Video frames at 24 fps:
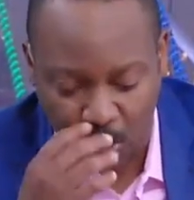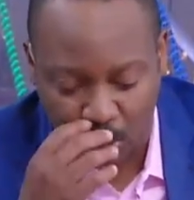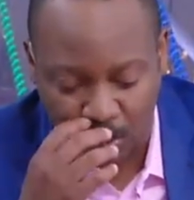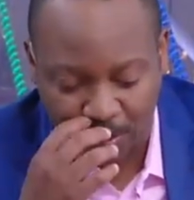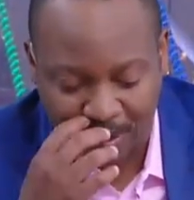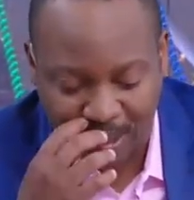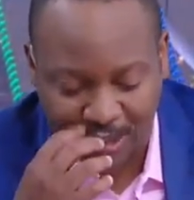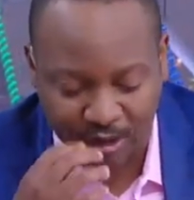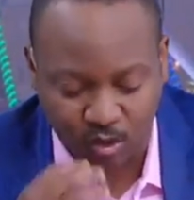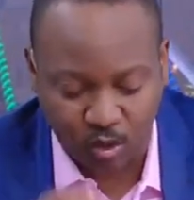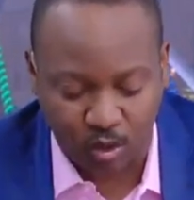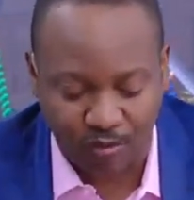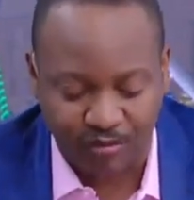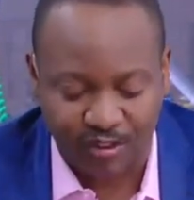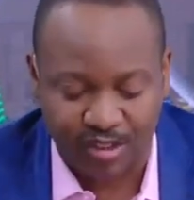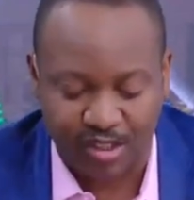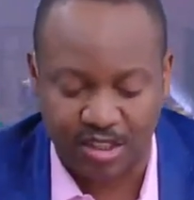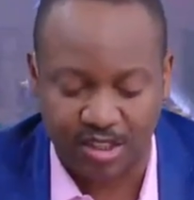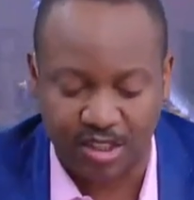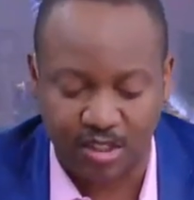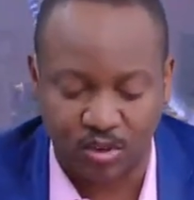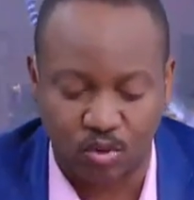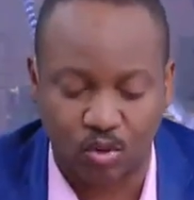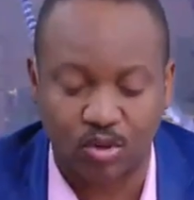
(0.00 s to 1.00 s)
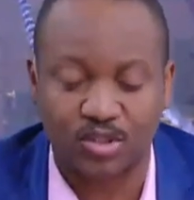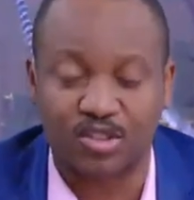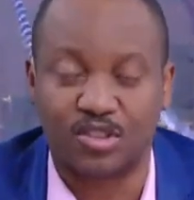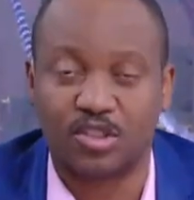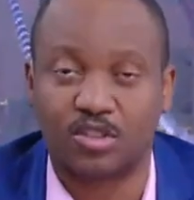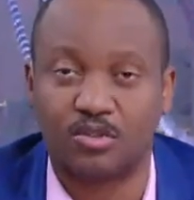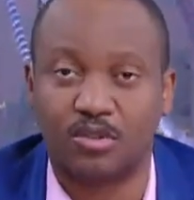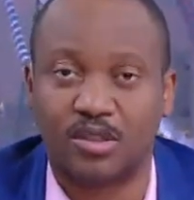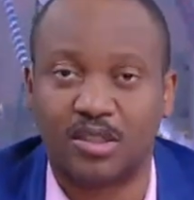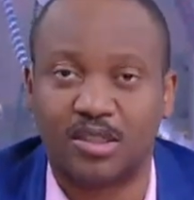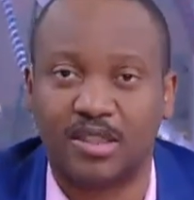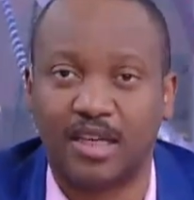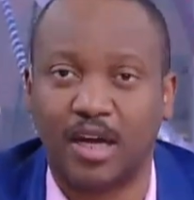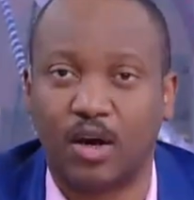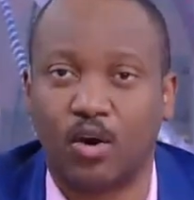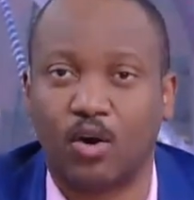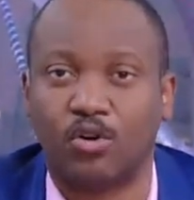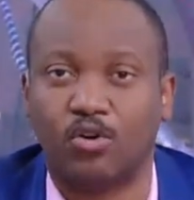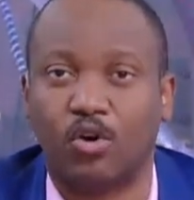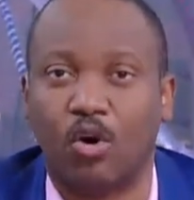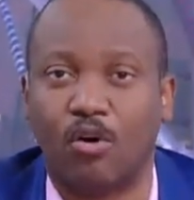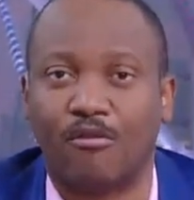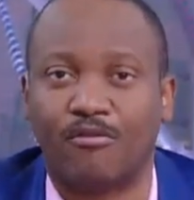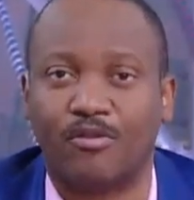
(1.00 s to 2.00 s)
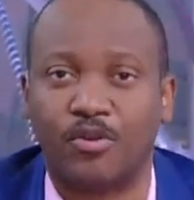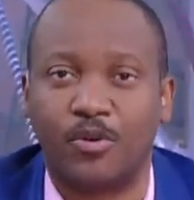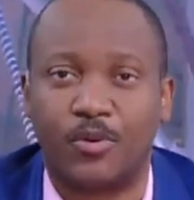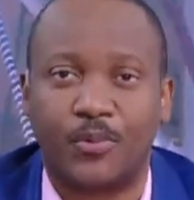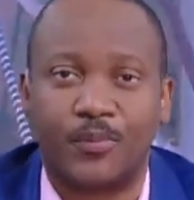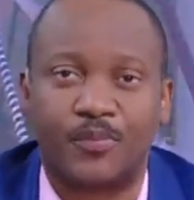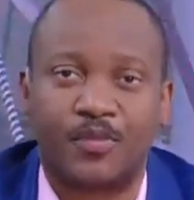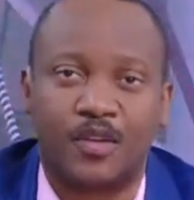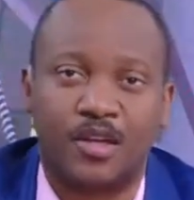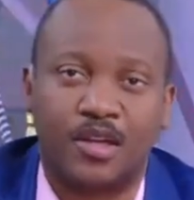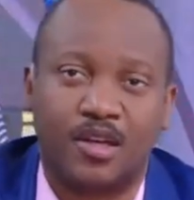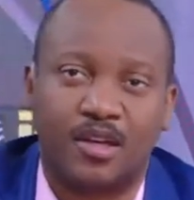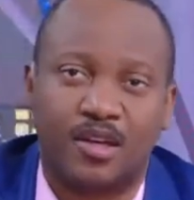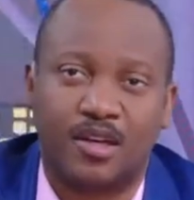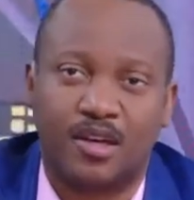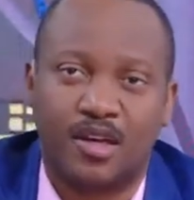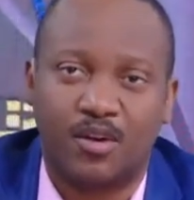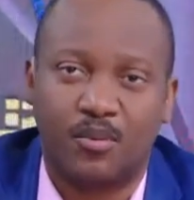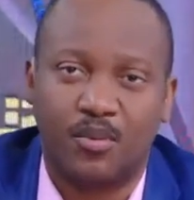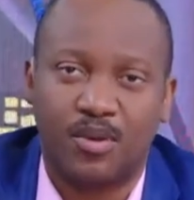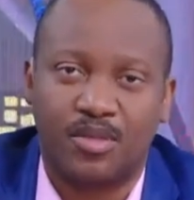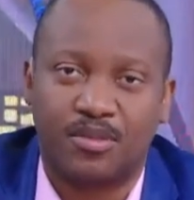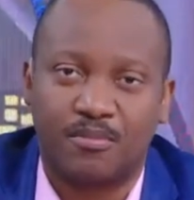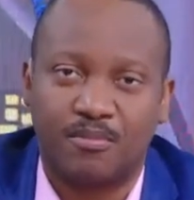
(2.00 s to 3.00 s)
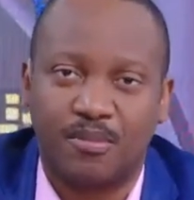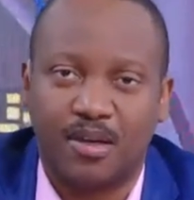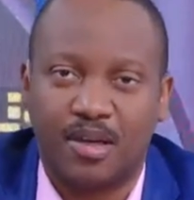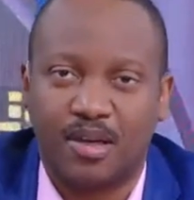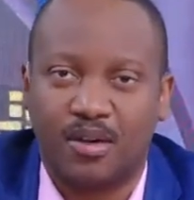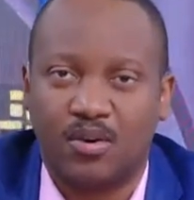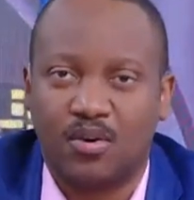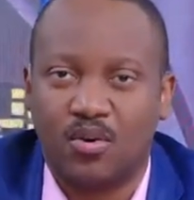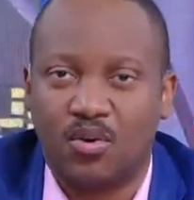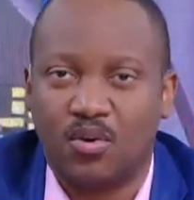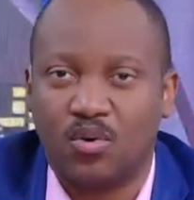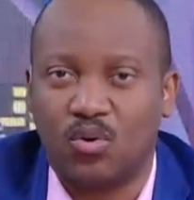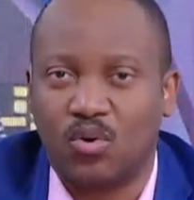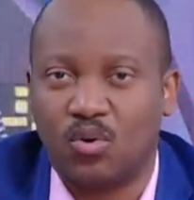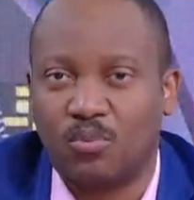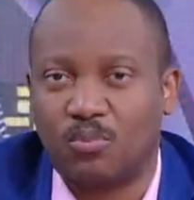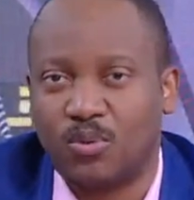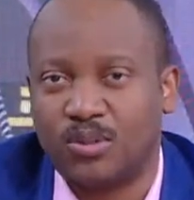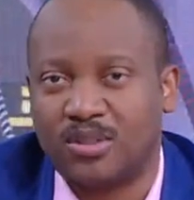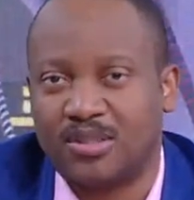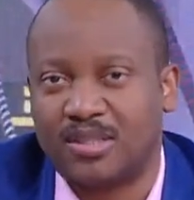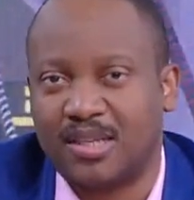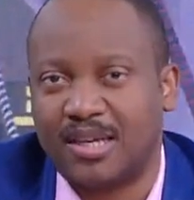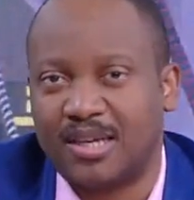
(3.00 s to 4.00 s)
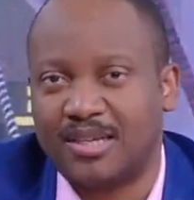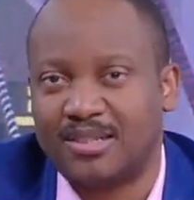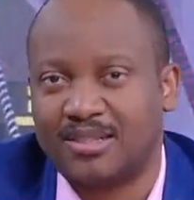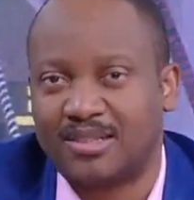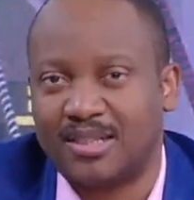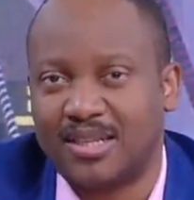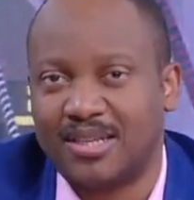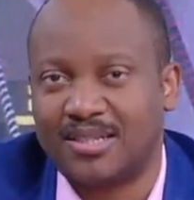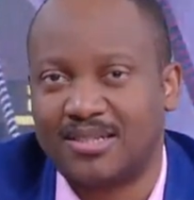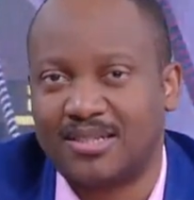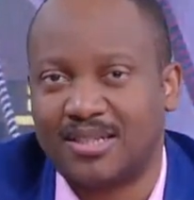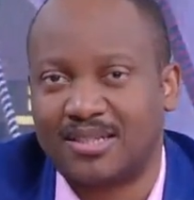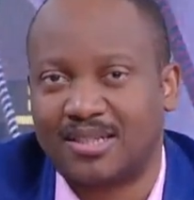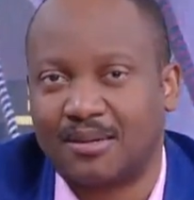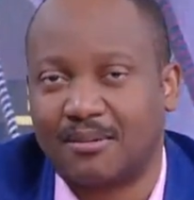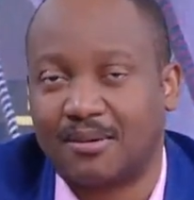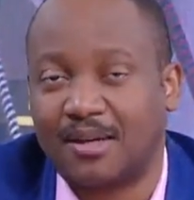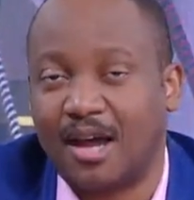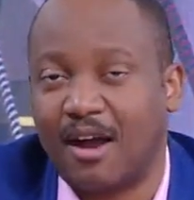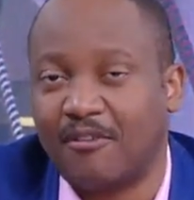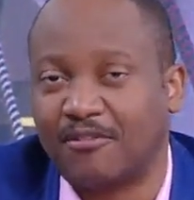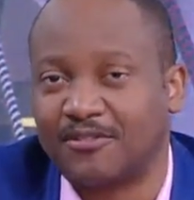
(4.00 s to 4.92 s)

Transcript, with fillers: So that conversation continuing here on your view uh, with me, Onkgopotse JJ Tabane.